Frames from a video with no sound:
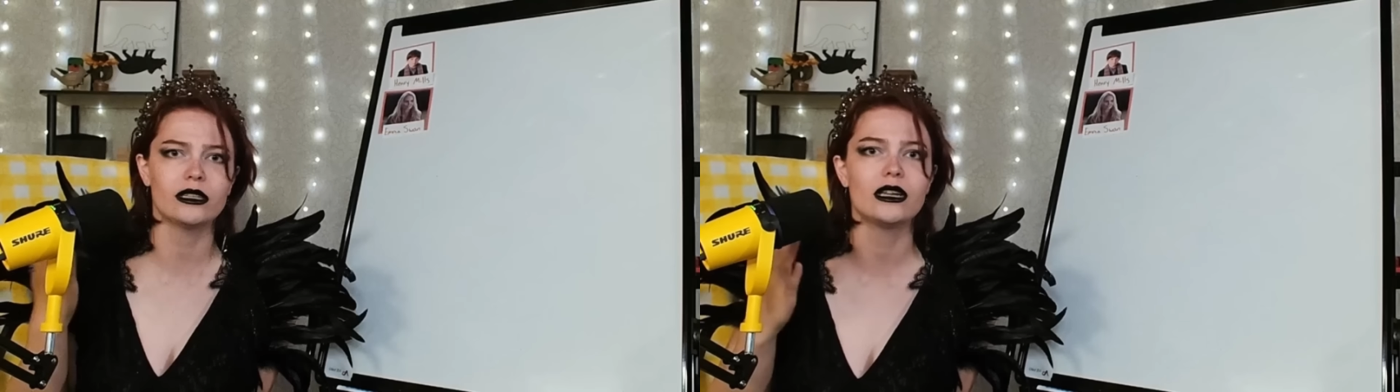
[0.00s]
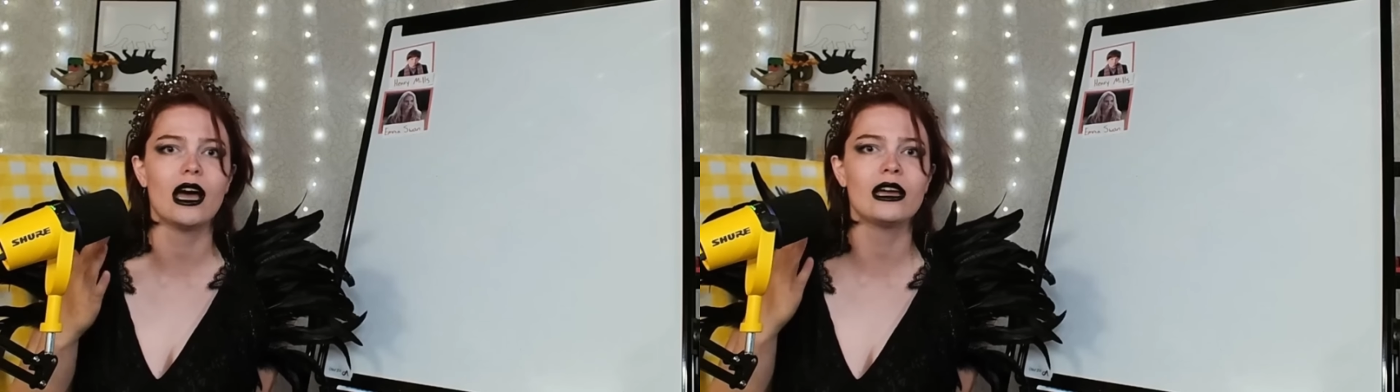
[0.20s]
The
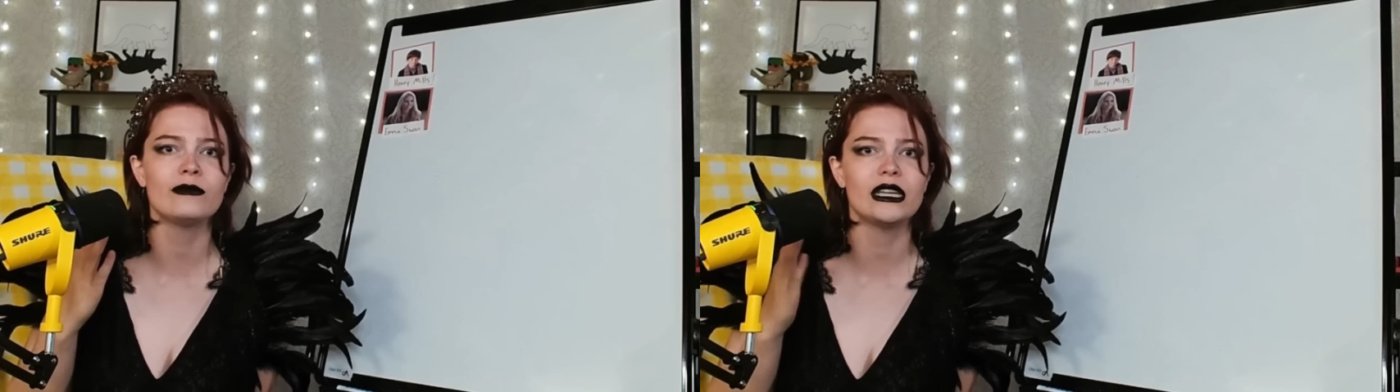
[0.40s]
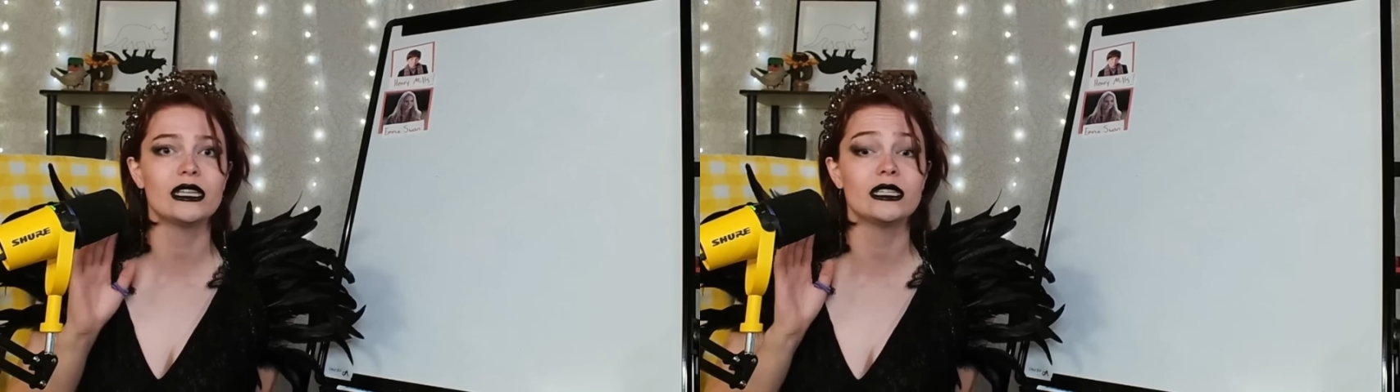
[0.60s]
time
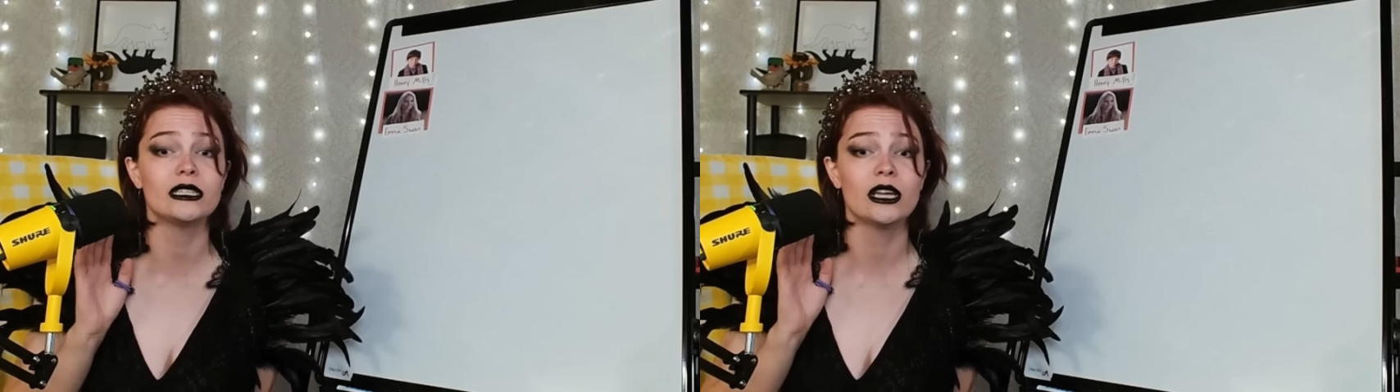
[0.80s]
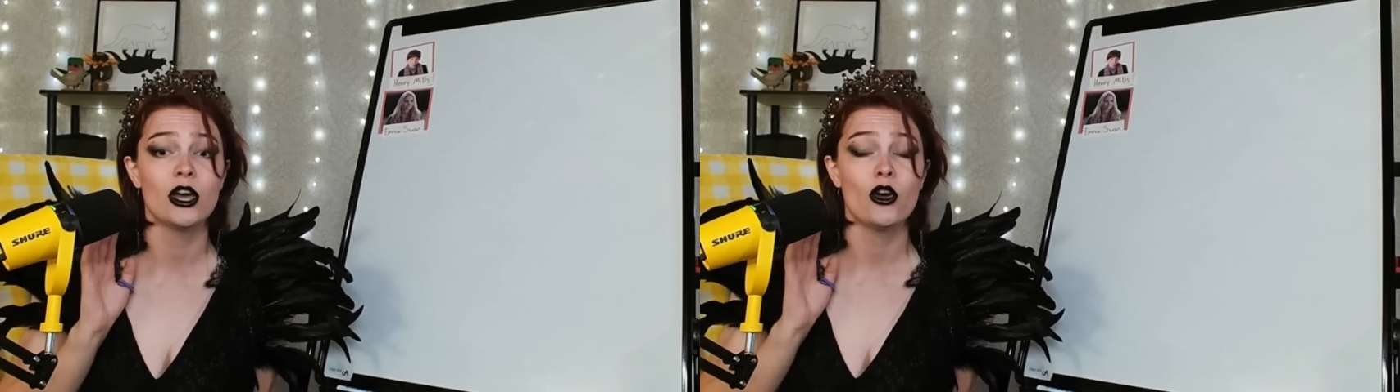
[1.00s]

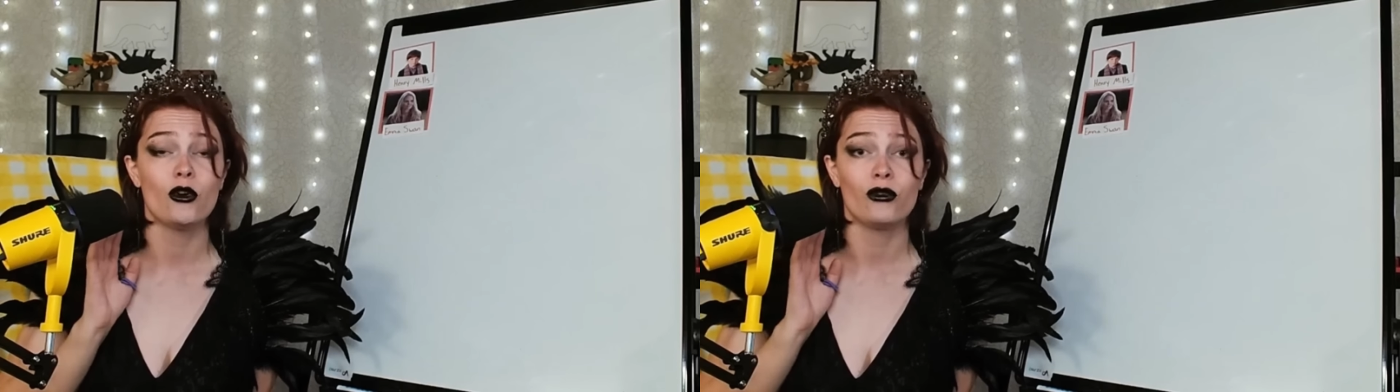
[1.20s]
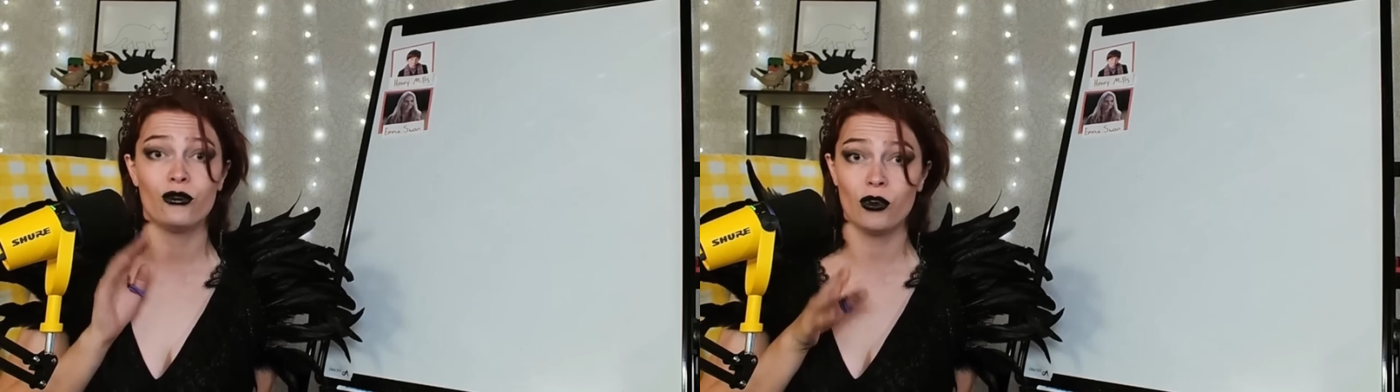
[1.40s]
is
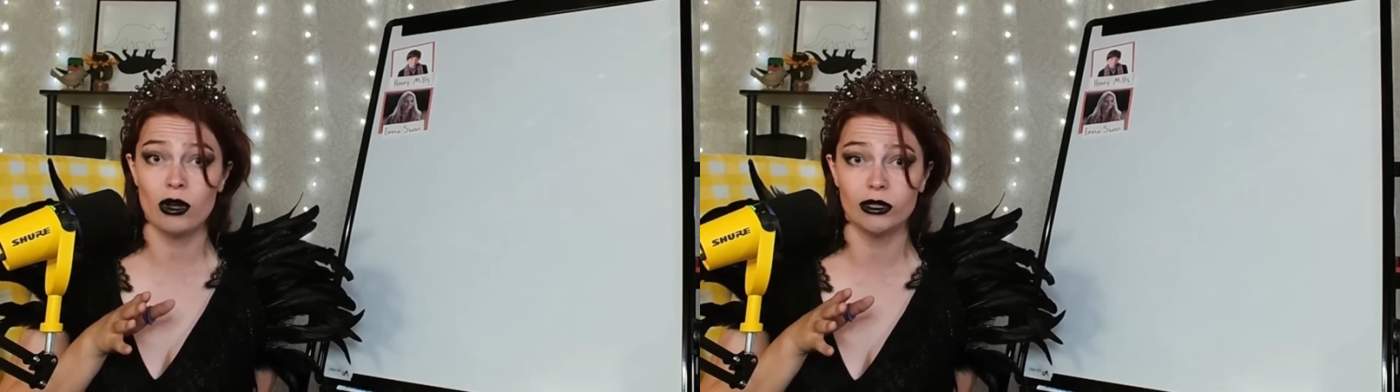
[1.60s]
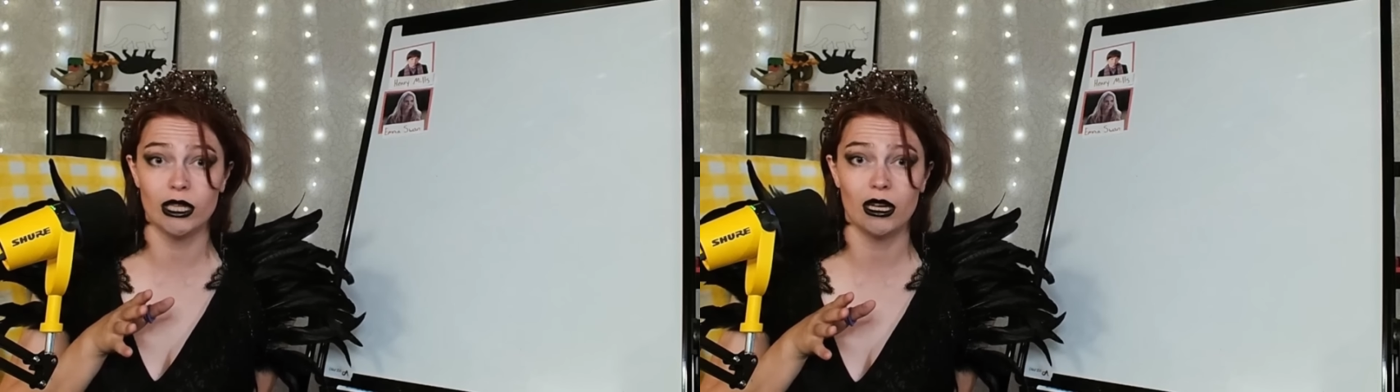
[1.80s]

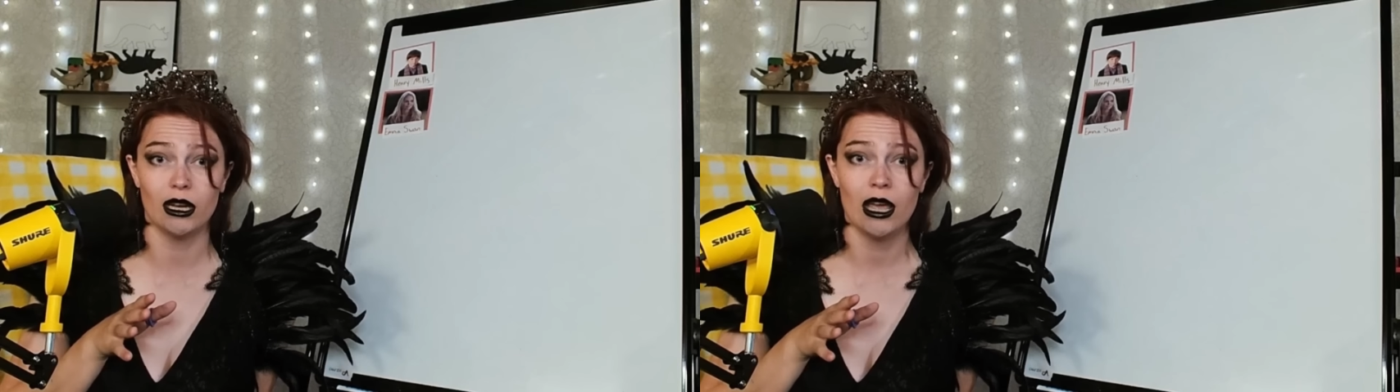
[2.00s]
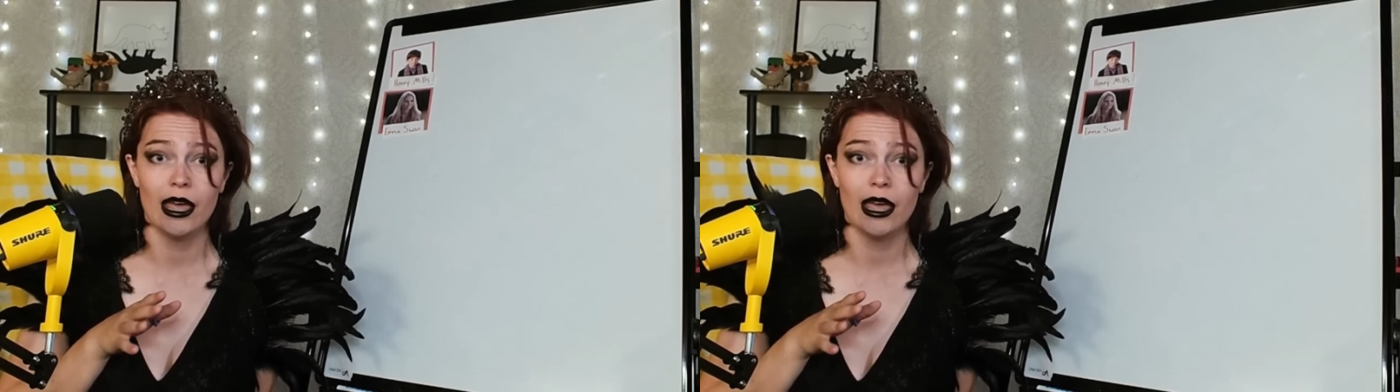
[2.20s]
frozen.